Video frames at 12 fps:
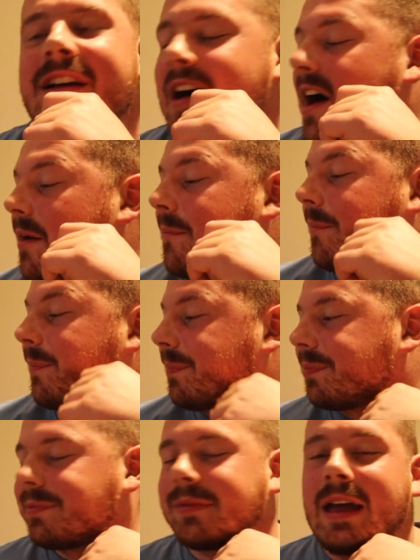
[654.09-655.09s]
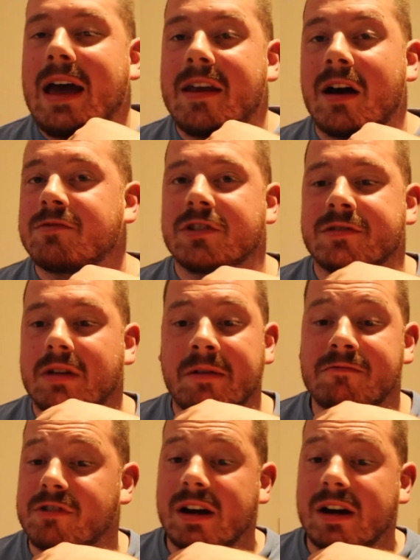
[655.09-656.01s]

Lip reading: And I'm